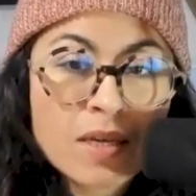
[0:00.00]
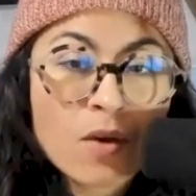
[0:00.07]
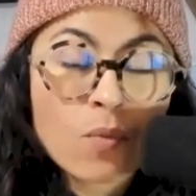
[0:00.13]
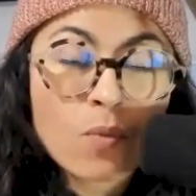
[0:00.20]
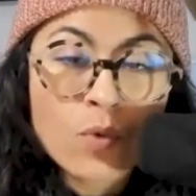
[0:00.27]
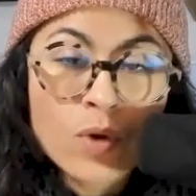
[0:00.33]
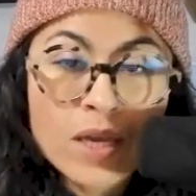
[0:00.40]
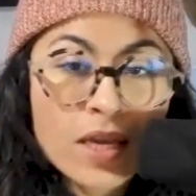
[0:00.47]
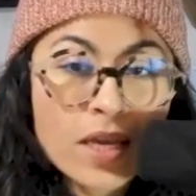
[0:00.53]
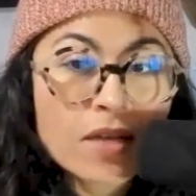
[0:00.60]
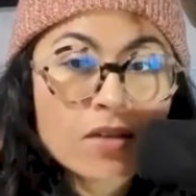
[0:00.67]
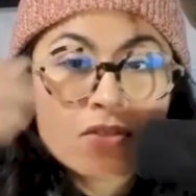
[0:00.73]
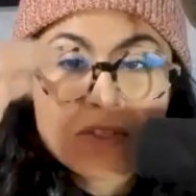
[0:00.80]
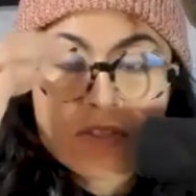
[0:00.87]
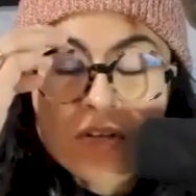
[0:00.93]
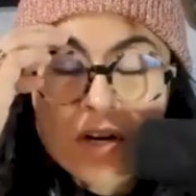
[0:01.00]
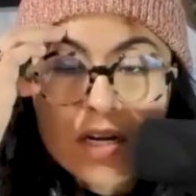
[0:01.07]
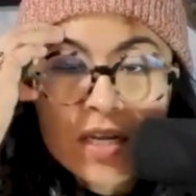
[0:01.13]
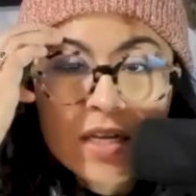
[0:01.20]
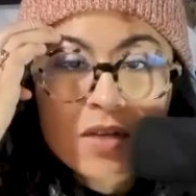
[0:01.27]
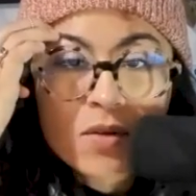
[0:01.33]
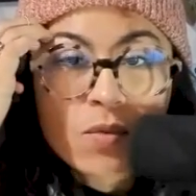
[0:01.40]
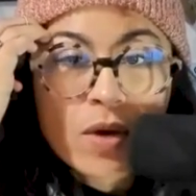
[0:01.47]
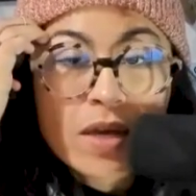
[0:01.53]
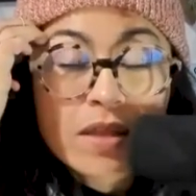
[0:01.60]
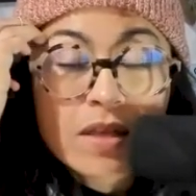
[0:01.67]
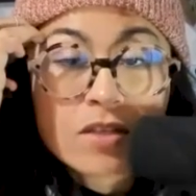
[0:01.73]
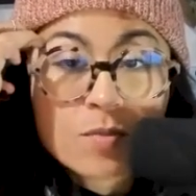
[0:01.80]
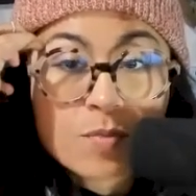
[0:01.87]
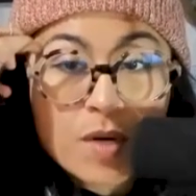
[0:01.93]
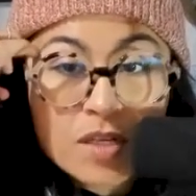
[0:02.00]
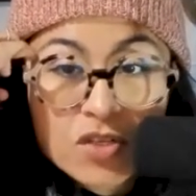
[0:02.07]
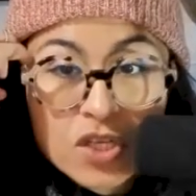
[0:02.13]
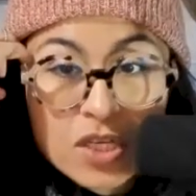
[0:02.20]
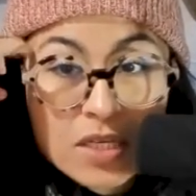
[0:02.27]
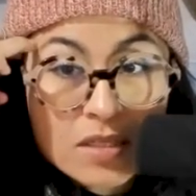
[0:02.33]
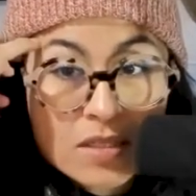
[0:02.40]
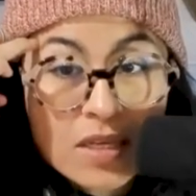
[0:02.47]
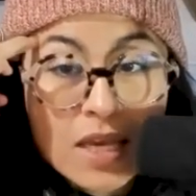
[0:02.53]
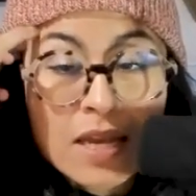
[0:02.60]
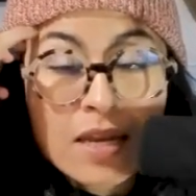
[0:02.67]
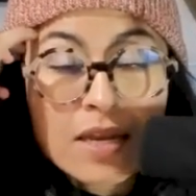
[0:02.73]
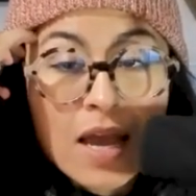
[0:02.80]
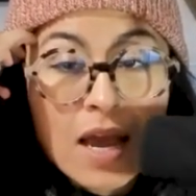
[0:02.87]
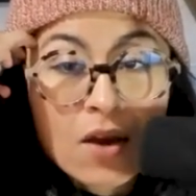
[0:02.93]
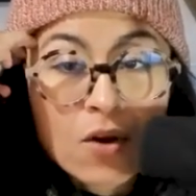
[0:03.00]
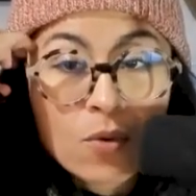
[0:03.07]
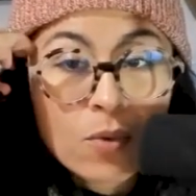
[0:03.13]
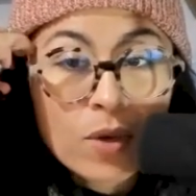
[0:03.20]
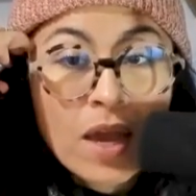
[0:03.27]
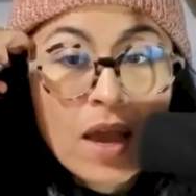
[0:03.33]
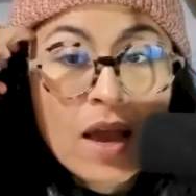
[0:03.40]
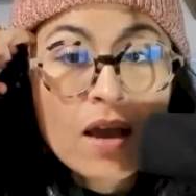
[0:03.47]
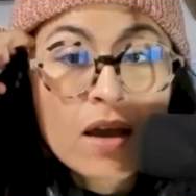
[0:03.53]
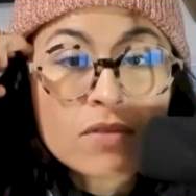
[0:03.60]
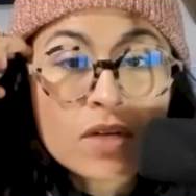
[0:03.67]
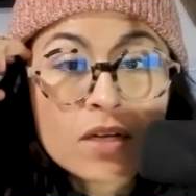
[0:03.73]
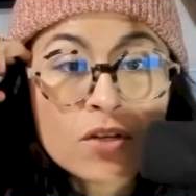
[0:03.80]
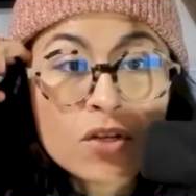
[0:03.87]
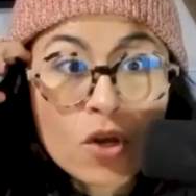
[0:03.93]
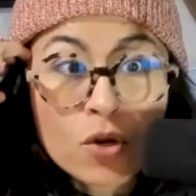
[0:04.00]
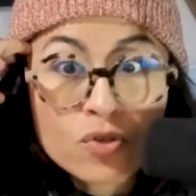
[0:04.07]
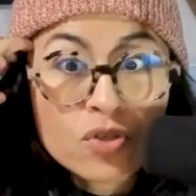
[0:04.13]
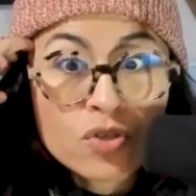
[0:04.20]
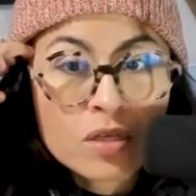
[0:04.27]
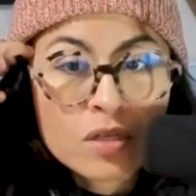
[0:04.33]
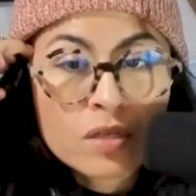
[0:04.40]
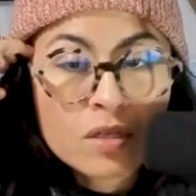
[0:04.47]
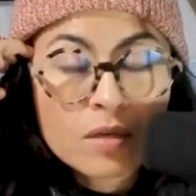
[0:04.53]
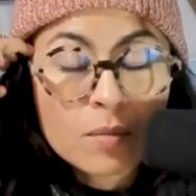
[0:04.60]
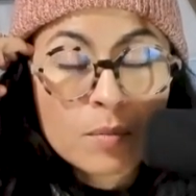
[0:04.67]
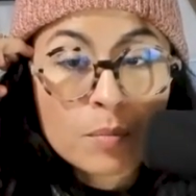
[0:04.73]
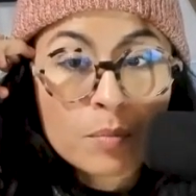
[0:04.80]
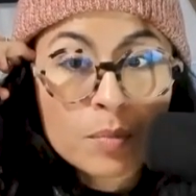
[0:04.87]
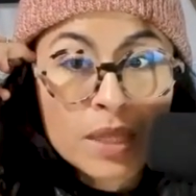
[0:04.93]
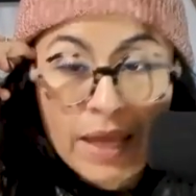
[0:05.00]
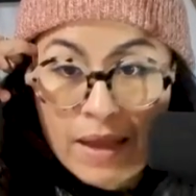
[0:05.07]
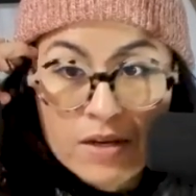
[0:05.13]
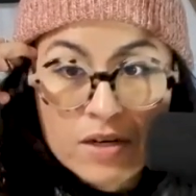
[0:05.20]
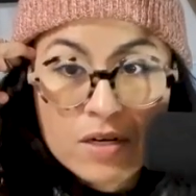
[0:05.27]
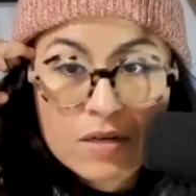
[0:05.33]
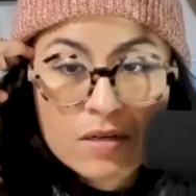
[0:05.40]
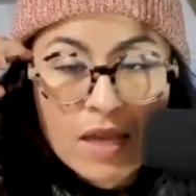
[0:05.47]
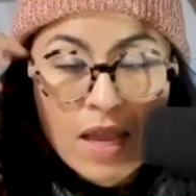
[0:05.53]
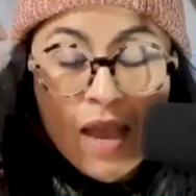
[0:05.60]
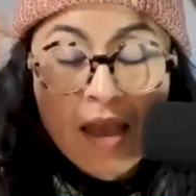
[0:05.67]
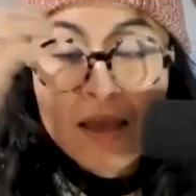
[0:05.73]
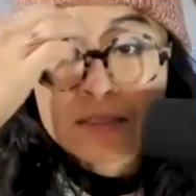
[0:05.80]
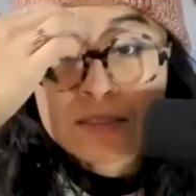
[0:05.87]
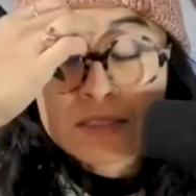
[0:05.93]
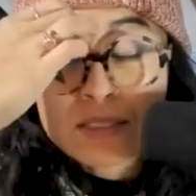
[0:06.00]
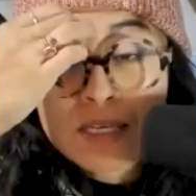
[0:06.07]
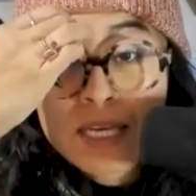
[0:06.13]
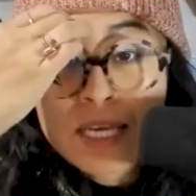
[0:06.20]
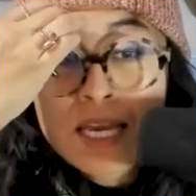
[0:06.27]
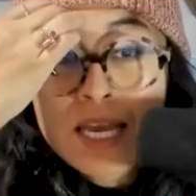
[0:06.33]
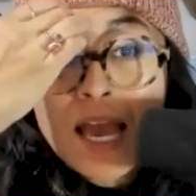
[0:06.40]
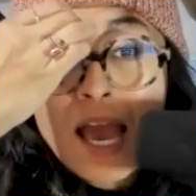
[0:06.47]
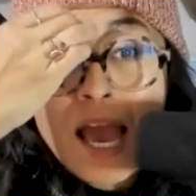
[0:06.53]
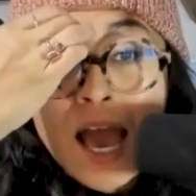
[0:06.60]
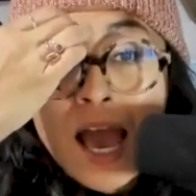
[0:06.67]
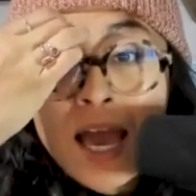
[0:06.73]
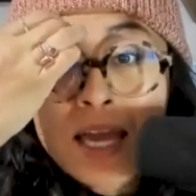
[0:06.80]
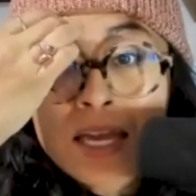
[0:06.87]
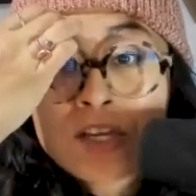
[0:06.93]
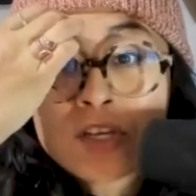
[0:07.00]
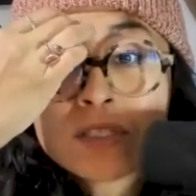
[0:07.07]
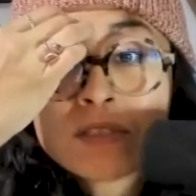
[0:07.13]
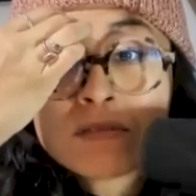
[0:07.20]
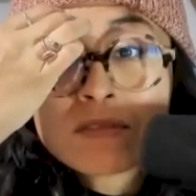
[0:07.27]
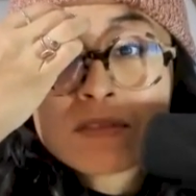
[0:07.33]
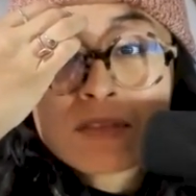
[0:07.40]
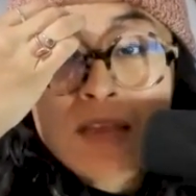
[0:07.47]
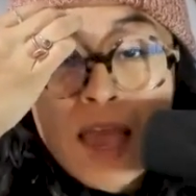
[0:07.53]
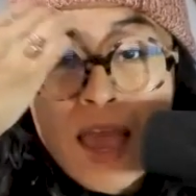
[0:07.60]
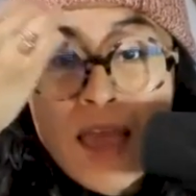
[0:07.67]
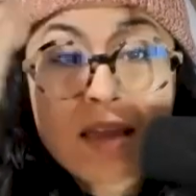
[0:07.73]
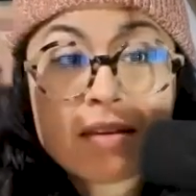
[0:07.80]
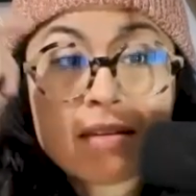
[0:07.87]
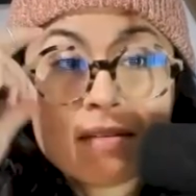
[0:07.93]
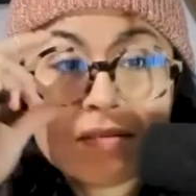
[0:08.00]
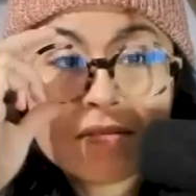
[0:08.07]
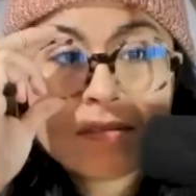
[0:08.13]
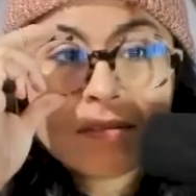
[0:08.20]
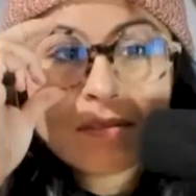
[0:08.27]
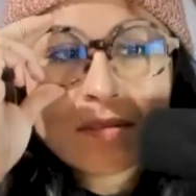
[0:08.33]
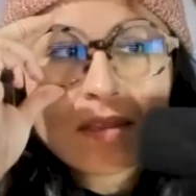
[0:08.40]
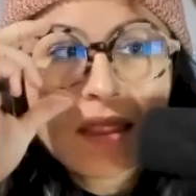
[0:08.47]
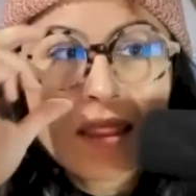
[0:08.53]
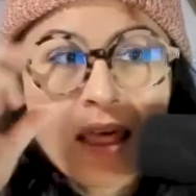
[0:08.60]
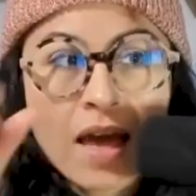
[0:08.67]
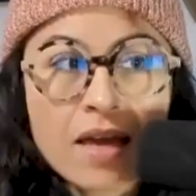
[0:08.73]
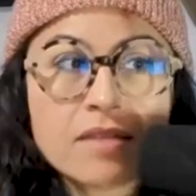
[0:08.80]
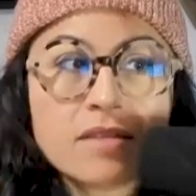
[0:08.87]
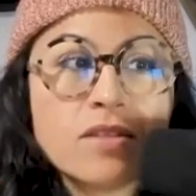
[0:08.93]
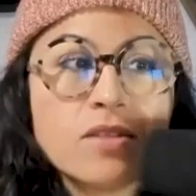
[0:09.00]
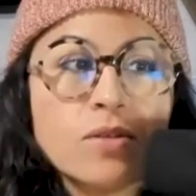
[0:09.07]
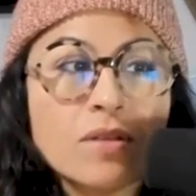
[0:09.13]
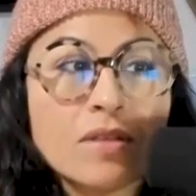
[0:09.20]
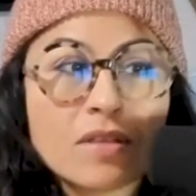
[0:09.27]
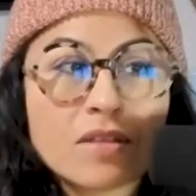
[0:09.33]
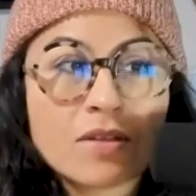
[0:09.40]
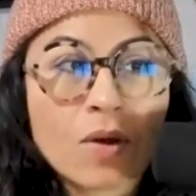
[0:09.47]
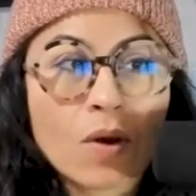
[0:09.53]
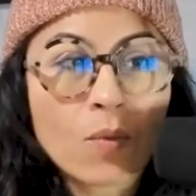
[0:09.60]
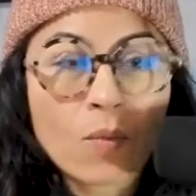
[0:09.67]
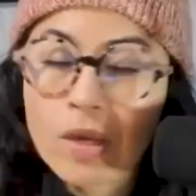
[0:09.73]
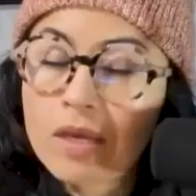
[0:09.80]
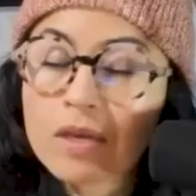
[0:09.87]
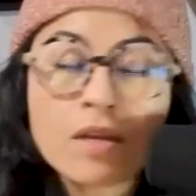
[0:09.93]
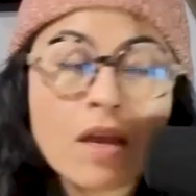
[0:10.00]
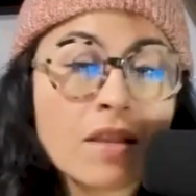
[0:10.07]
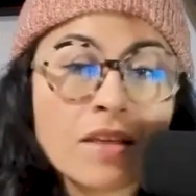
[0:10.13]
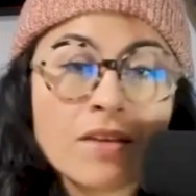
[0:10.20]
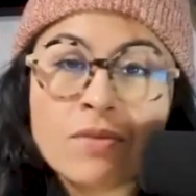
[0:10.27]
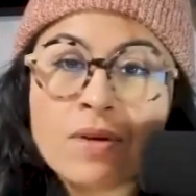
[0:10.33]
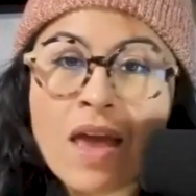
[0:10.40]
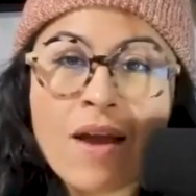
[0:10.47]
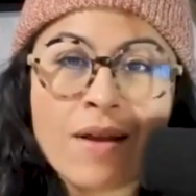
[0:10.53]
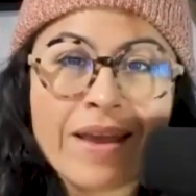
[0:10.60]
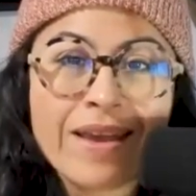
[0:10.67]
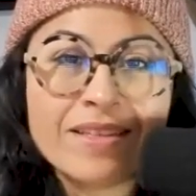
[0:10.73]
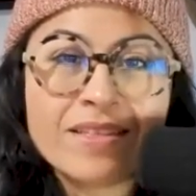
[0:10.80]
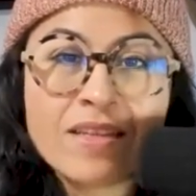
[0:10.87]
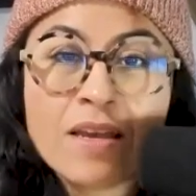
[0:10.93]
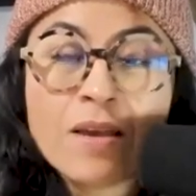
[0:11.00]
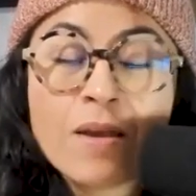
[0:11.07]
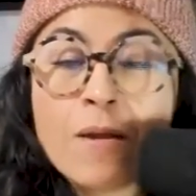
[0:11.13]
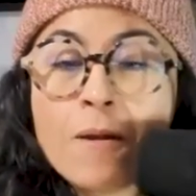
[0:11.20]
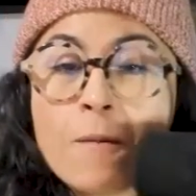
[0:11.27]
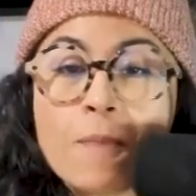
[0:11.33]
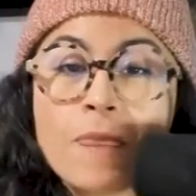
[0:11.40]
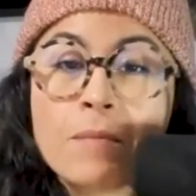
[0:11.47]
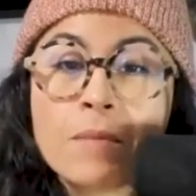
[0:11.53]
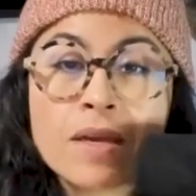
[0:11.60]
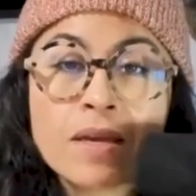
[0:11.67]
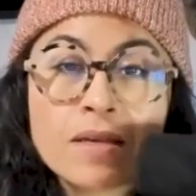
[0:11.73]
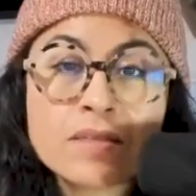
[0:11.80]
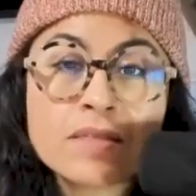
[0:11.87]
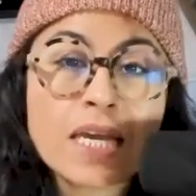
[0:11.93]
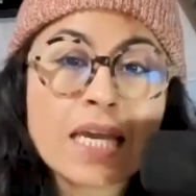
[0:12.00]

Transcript: We started with a spreadsheet and now we have a Notion planner. And I could say that we could not live without it because